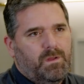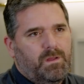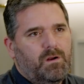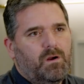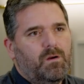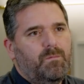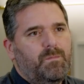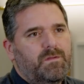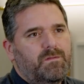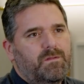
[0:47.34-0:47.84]
In
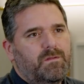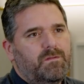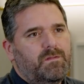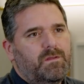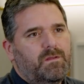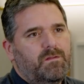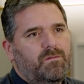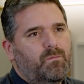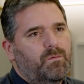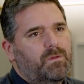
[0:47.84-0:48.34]
our business,
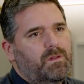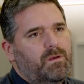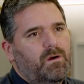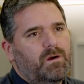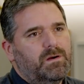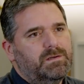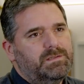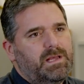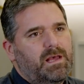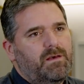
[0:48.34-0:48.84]
it's really
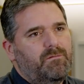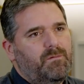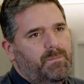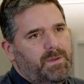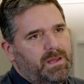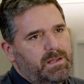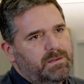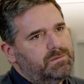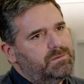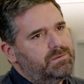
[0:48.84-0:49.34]
hard to have a
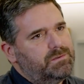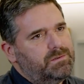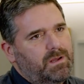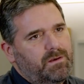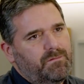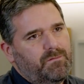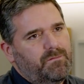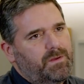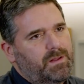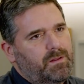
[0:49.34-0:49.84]
bench
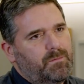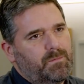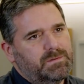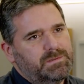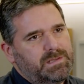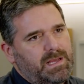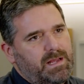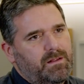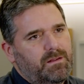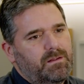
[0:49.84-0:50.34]
of available
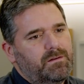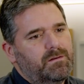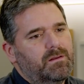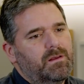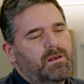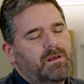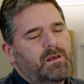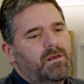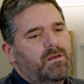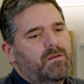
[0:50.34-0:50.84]
talent.
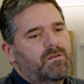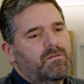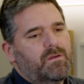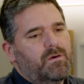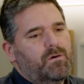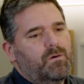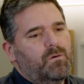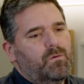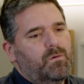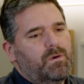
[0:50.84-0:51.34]

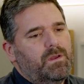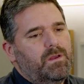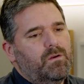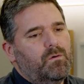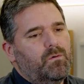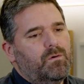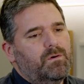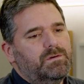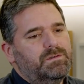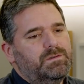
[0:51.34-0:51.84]
So in
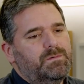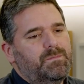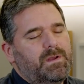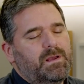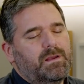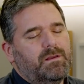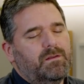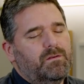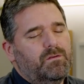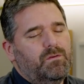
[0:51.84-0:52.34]
order to
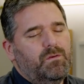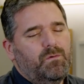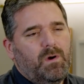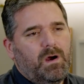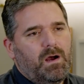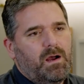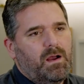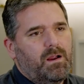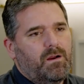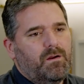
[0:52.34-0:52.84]
make new
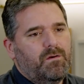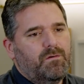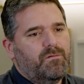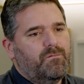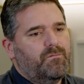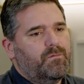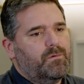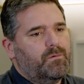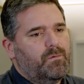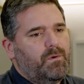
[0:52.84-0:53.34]
hires
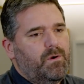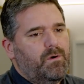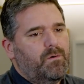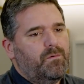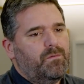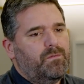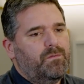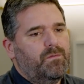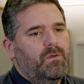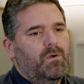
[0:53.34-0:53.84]
for
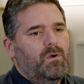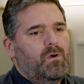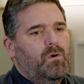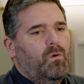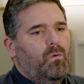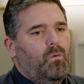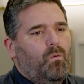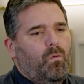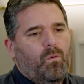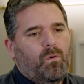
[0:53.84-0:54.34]
growth,
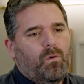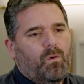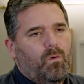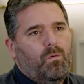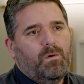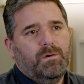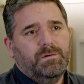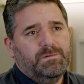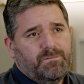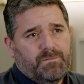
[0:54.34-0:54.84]

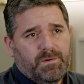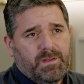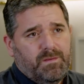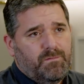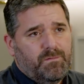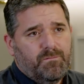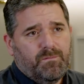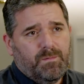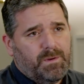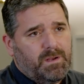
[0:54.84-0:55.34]
or for
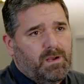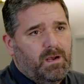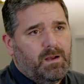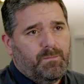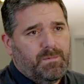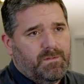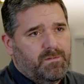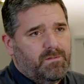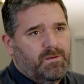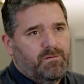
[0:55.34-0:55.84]
even from a
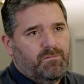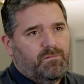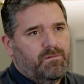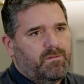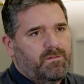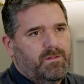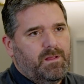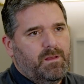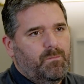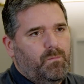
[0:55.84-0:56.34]
compensation
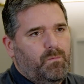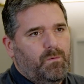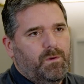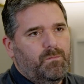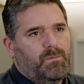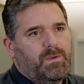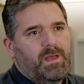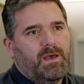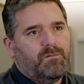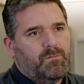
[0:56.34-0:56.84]
standpoint,
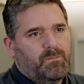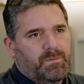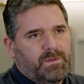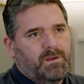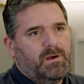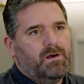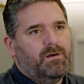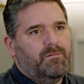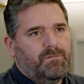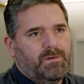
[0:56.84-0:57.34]
we have to be
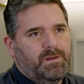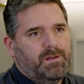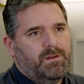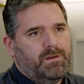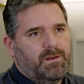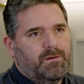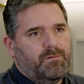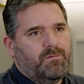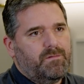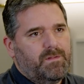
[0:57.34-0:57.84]
confident in
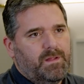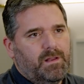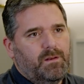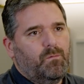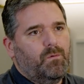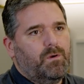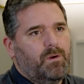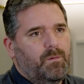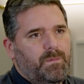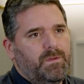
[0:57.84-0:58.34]
understanding
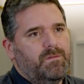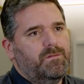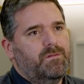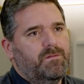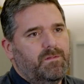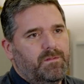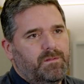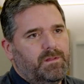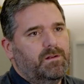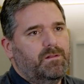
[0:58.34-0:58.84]
what our
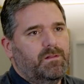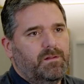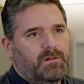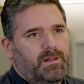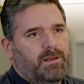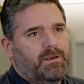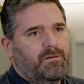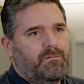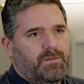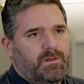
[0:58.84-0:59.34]
business is going to look
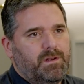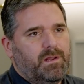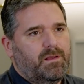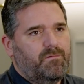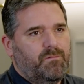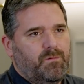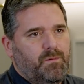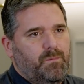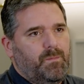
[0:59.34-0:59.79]
like over the next few